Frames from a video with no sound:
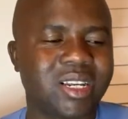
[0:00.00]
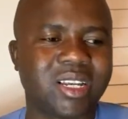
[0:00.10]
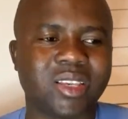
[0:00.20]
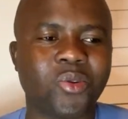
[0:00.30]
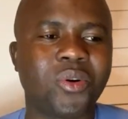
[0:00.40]

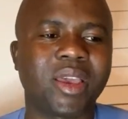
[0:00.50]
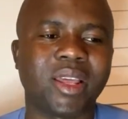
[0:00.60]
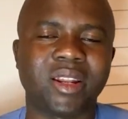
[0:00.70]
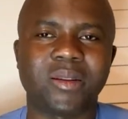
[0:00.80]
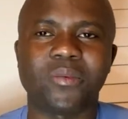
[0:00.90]
You
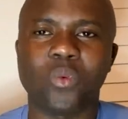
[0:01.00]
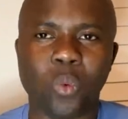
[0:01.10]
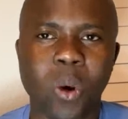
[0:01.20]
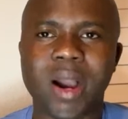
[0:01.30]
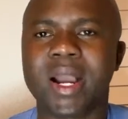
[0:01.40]
can
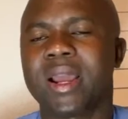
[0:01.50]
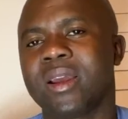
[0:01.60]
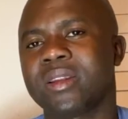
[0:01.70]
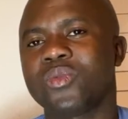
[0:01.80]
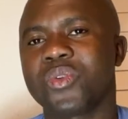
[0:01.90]
work
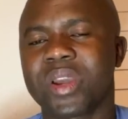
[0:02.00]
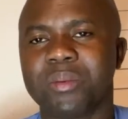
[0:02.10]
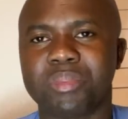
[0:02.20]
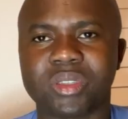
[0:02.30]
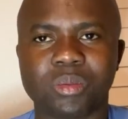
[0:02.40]
and you
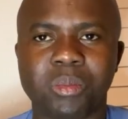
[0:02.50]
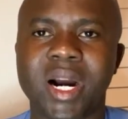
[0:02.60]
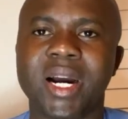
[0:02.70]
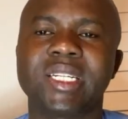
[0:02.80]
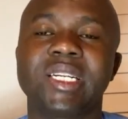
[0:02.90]
can be
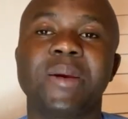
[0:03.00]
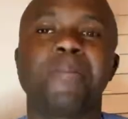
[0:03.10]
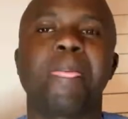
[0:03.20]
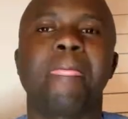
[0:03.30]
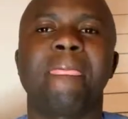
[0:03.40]
smart,
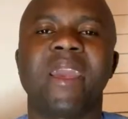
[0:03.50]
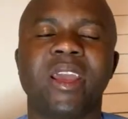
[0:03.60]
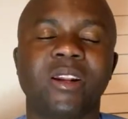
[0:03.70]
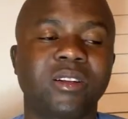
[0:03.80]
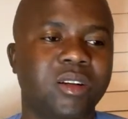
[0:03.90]

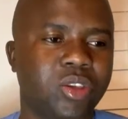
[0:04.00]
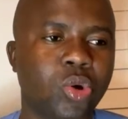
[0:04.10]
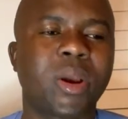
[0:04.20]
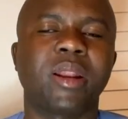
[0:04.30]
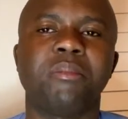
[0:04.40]
and
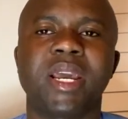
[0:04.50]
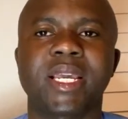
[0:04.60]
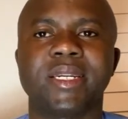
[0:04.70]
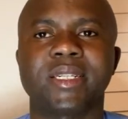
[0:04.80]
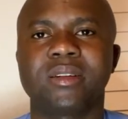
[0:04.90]
you can make
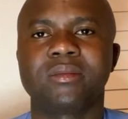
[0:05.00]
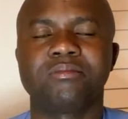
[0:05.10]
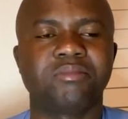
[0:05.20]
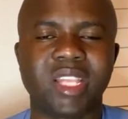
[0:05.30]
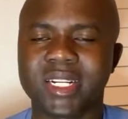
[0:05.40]
it.
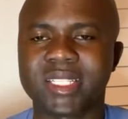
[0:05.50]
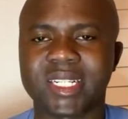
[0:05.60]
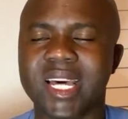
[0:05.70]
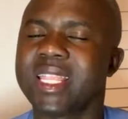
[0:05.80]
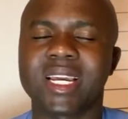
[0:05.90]
There is
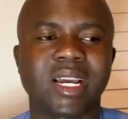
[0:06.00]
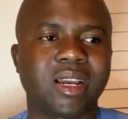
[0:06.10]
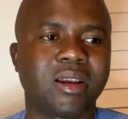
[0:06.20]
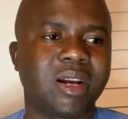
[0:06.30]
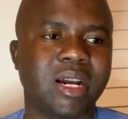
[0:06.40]
nothing,
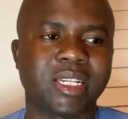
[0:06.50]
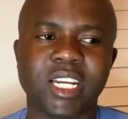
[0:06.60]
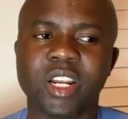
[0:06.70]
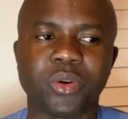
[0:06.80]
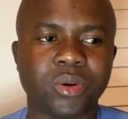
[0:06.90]
I
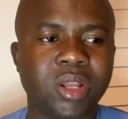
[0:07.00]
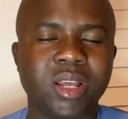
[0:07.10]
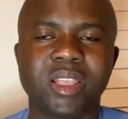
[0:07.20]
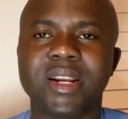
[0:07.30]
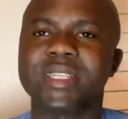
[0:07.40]
tell you,
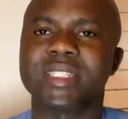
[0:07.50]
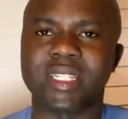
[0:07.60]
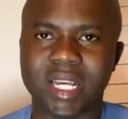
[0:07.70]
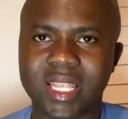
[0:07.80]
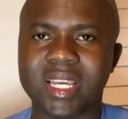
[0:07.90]
there is
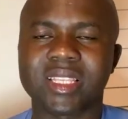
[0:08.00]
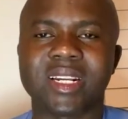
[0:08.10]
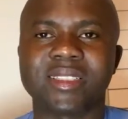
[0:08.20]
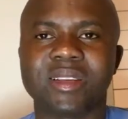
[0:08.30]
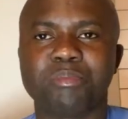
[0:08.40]
nothing that
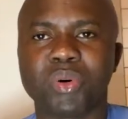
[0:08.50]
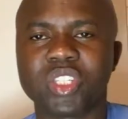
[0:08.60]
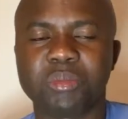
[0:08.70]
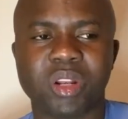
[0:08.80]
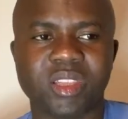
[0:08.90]
is
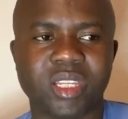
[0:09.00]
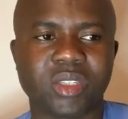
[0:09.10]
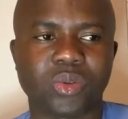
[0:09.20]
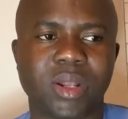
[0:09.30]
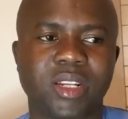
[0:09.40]
impossible in this
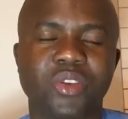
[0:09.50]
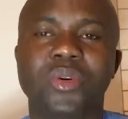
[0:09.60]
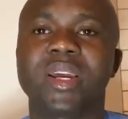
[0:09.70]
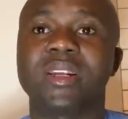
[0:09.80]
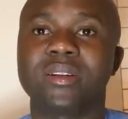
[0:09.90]
world. You
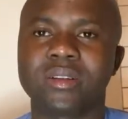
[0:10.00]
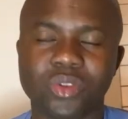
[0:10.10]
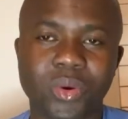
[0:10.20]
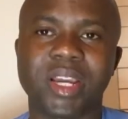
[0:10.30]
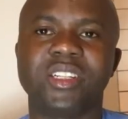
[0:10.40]

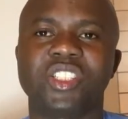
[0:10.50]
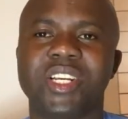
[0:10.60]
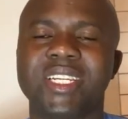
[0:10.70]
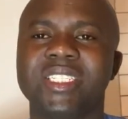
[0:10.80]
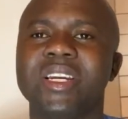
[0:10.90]
can
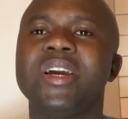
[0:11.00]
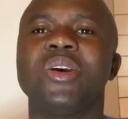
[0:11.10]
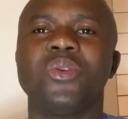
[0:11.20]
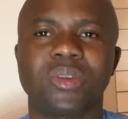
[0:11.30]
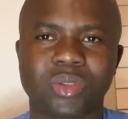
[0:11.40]
change
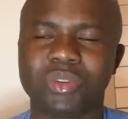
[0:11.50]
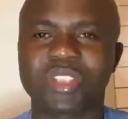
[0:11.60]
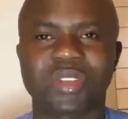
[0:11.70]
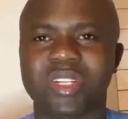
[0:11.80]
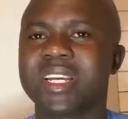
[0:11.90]
your
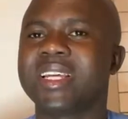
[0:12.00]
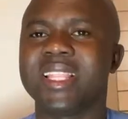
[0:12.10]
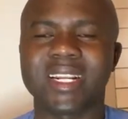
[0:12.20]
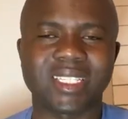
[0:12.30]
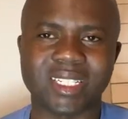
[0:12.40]
situation.
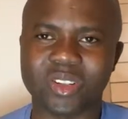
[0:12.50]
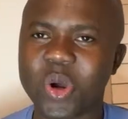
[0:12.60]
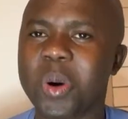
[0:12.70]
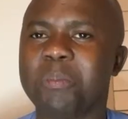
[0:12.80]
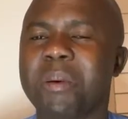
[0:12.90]
There is
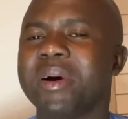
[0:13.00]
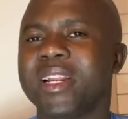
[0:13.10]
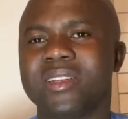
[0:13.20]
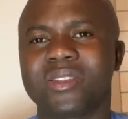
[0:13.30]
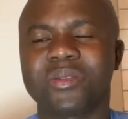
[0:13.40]
no
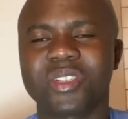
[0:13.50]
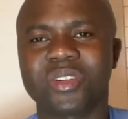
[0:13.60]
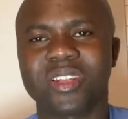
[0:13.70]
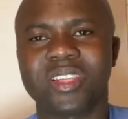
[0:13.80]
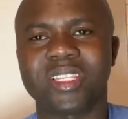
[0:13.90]
permanent situation
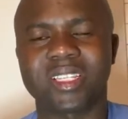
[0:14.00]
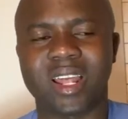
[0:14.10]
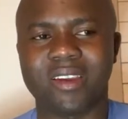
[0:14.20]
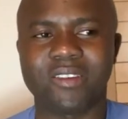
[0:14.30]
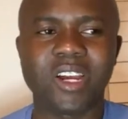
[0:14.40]
in this
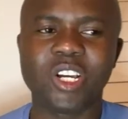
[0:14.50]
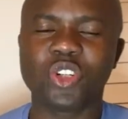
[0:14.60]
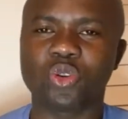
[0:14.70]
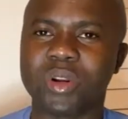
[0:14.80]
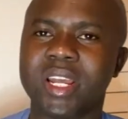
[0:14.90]
life.
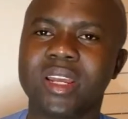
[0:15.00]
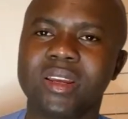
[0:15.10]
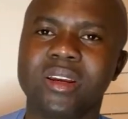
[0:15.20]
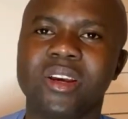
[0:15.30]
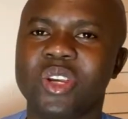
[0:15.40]

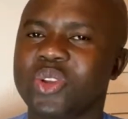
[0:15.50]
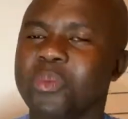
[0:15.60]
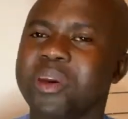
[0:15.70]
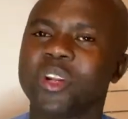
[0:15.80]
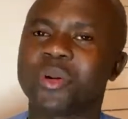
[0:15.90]
Today you
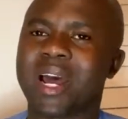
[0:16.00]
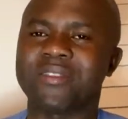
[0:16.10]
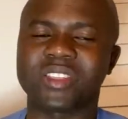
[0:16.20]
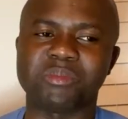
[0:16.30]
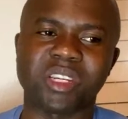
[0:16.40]
may not have
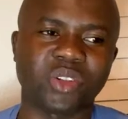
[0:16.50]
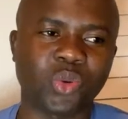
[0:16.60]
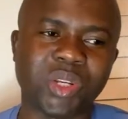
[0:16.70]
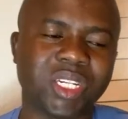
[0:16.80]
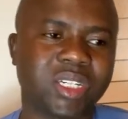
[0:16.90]
something
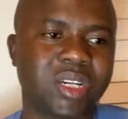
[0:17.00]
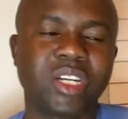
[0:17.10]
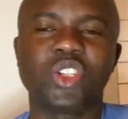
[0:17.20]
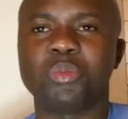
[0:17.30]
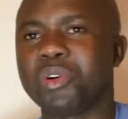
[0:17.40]
to eat.
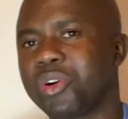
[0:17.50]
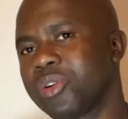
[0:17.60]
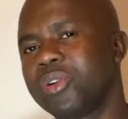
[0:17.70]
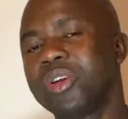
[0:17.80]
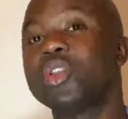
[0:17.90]

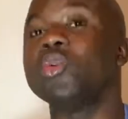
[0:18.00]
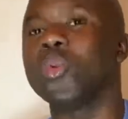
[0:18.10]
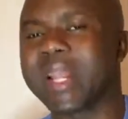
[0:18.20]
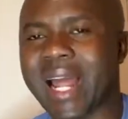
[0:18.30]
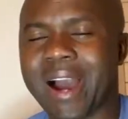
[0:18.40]
Tomorrow you
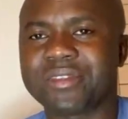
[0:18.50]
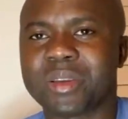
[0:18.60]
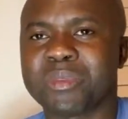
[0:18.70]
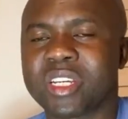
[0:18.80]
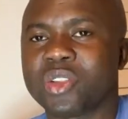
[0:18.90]
will have
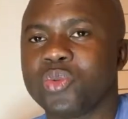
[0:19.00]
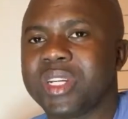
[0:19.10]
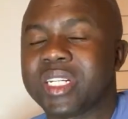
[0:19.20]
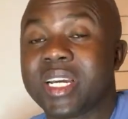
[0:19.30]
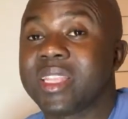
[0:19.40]
something to
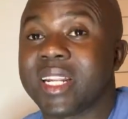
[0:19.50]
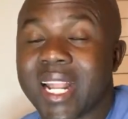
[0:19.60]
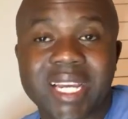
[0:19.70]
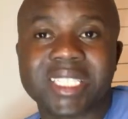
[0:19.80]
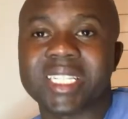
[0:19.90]
eat. The
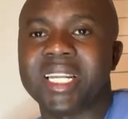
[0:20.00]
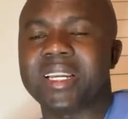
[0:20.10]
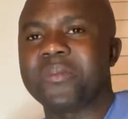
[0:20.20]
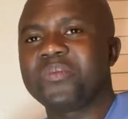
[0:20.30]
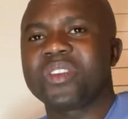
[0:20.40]
next
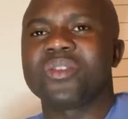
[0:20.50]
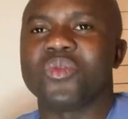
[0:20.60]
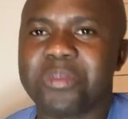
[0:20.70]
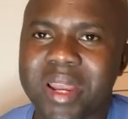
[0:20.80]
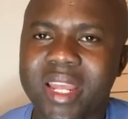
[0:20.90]
day you
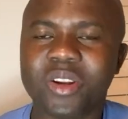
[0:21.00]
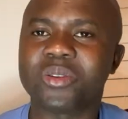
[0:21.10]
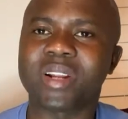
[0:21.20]
may not